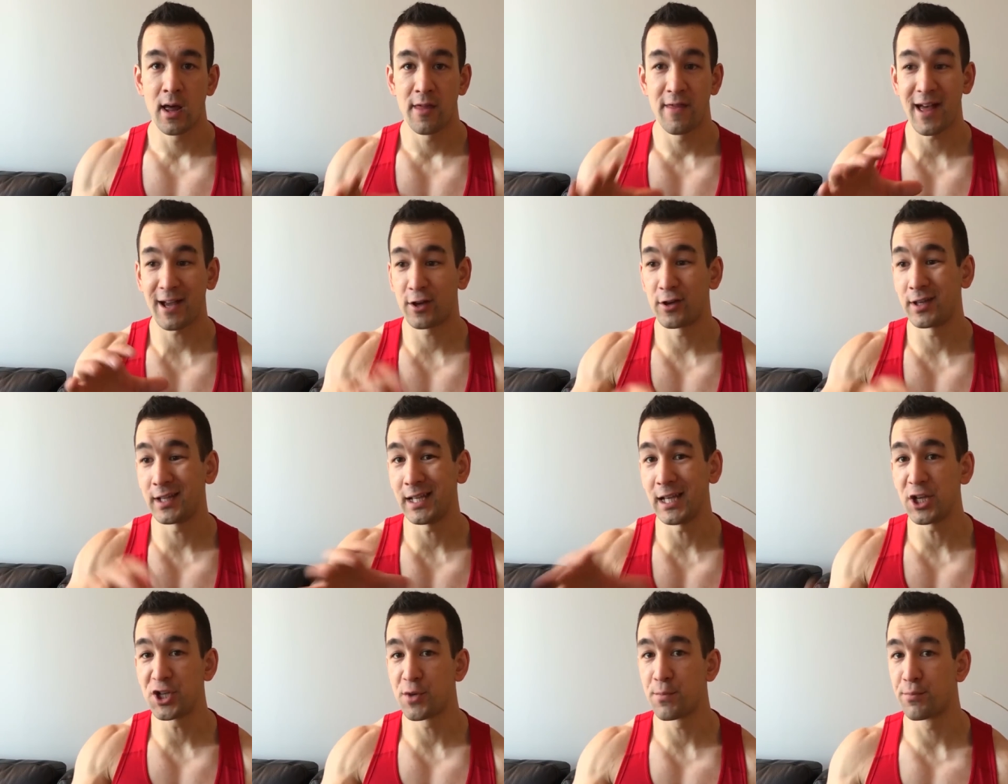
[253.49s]
that could
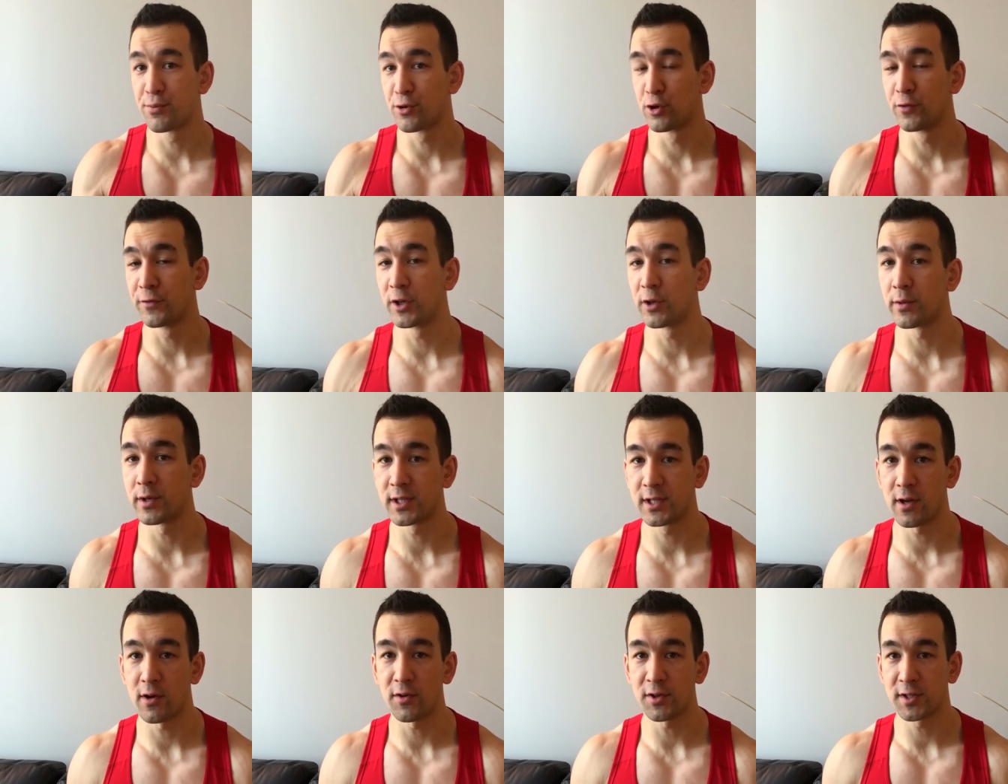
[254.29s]
each improve your
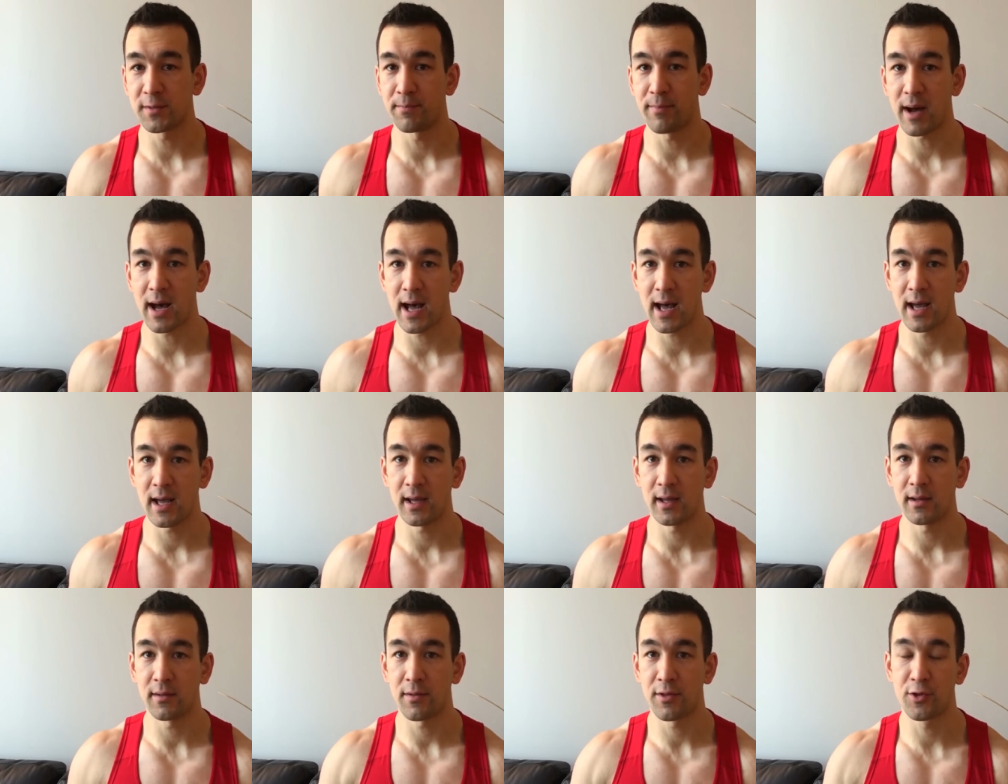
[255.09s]
results
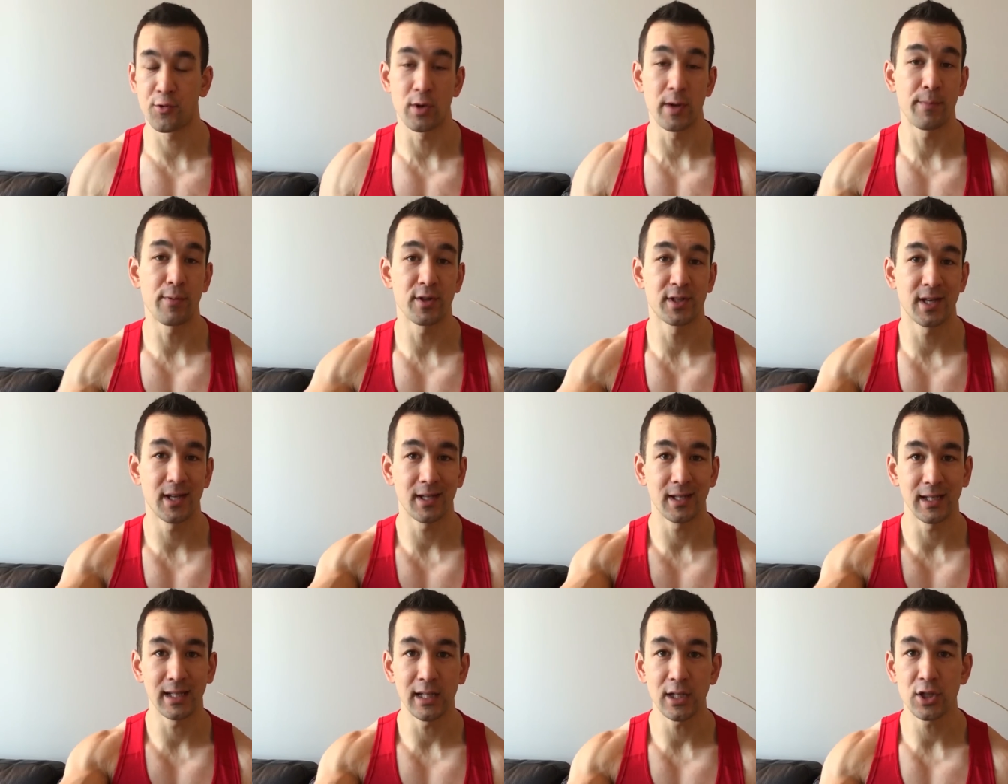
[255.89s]
by three
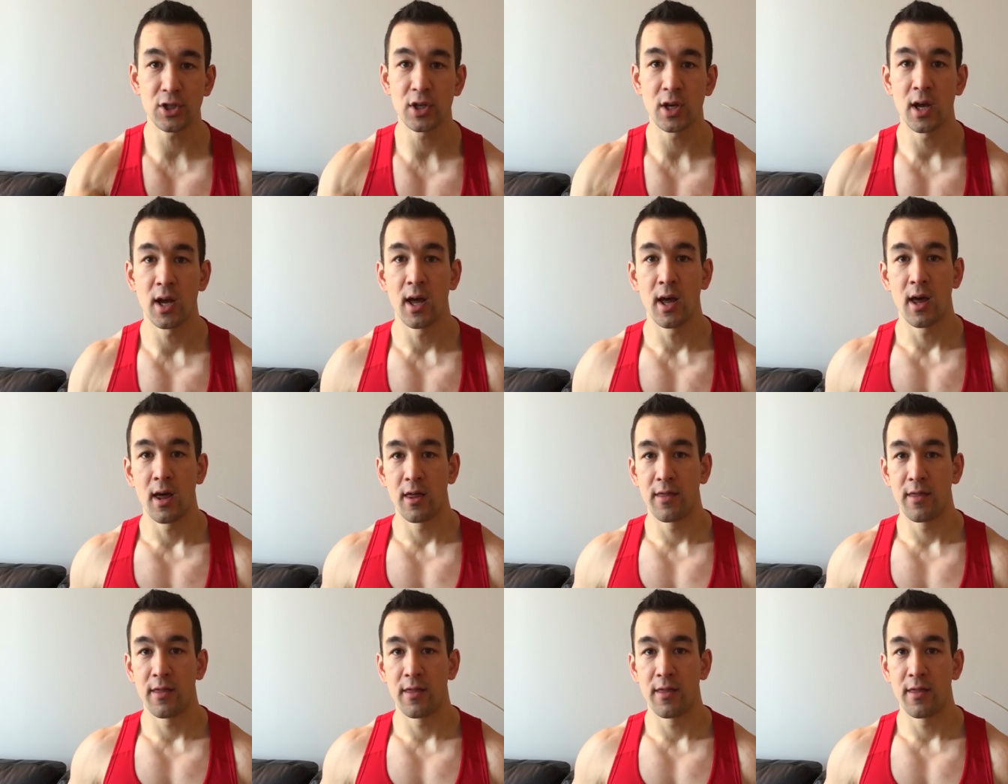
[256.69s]
percent each,